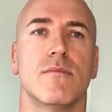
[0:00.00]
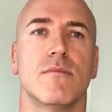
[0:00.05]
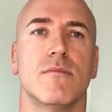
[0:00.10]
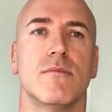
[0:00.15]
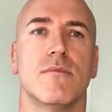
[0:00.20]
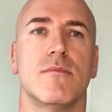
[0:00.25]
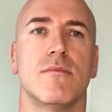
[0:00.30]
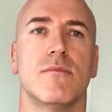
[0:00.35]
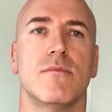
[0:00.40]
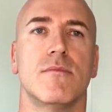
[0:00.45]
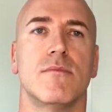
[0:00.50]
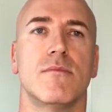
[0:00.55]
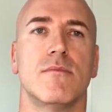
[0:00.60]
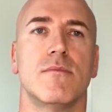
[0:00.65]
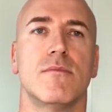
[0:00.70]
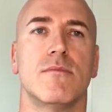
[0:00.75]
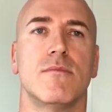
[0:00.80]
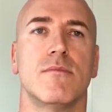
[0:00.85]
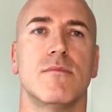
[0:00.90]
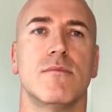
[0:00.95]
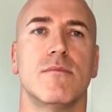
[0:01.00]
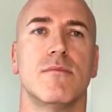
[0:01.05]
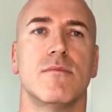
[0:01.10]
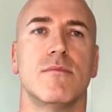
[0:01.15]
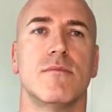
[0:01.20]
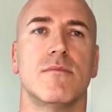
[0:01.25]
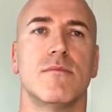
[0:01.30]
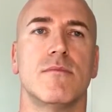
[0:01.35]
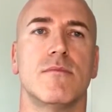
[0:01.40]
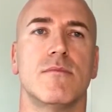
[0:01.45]

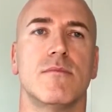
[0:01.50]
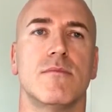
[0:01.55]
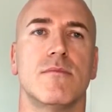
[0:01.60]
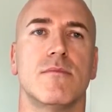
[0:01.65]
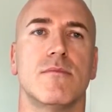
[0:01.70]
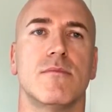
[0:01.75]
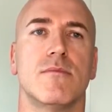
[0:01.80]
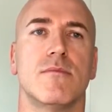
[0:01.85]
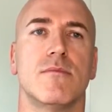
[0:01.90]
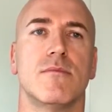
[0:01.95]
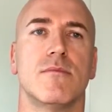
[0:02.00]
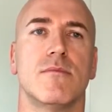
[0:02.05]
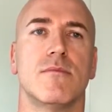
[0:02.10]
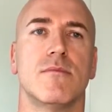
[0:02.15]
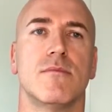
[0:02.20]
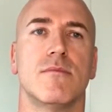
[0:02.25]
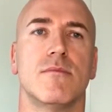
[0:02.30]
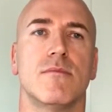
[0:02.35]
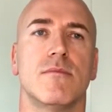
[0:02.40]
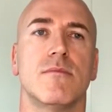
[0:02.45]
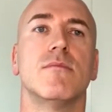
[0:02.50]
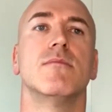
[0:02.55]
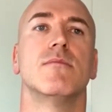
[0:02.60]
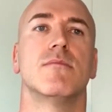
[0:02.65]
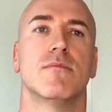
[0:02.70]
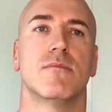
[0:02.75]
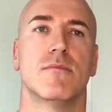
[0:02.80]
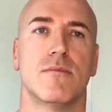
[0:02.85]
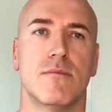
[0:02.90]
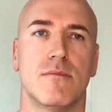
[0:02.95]

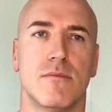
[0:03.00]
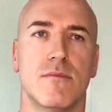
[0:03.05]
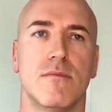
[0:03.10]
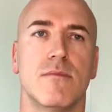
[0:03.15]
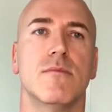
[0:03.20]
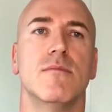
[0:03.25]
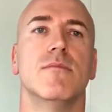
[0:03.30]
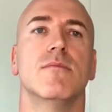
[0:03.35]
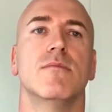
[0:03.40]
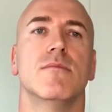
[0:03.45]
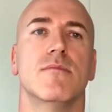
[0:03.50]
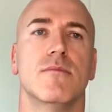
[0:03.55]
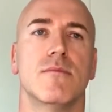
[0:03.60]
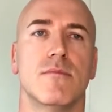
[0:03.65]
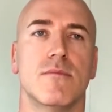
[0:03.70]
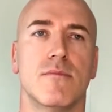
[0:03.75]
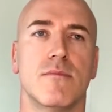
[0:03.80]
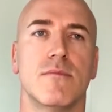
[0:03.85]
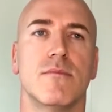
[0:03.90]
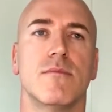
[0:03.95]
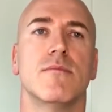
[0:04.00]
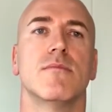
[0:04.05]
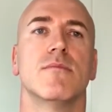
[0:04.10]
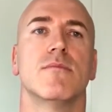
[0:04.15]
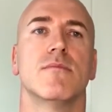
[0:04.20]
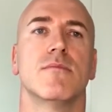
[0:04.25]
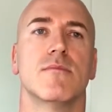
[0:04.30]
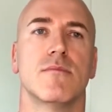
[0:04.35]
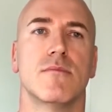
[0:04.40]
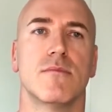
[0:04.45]

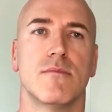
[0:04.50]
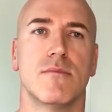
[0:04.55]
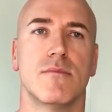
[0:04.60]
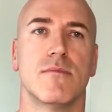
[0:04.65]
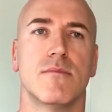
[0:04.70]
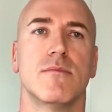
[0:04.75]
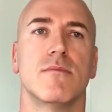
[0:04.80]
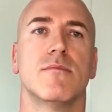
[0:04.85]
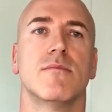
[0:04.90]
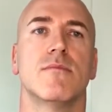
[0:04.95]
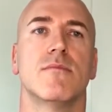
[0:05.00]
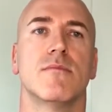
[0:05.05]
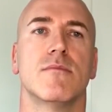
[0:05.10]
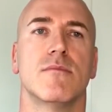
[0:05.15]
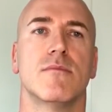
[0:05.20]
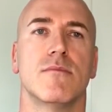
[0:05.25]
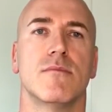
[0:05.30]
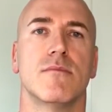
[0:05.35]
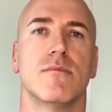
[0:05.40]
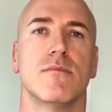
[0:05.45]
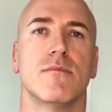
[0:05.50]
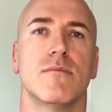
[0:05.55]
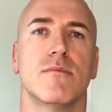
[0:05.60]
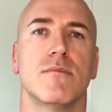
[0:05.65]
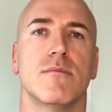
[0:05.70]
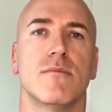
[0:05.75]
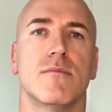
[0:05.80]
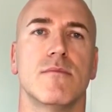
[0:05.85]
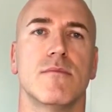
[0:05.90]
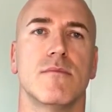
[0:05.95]

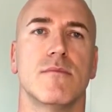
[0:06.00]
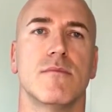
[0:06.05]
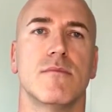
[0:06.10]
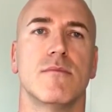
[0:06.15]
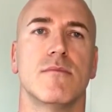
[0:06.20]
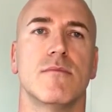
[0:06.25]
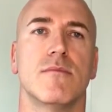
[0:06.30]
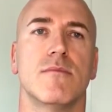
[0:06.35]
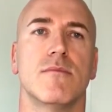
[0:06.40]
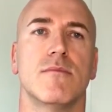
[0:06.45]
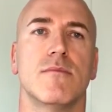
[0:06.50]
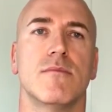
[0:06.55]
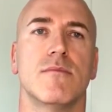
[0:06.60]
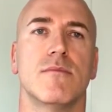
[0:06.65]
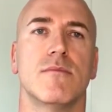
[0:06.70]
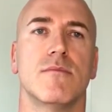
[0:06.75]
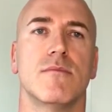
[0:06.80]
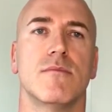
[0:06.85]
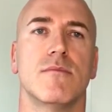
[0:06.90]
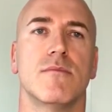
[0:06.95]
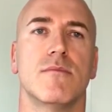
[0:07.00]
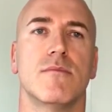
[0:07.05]
(silent)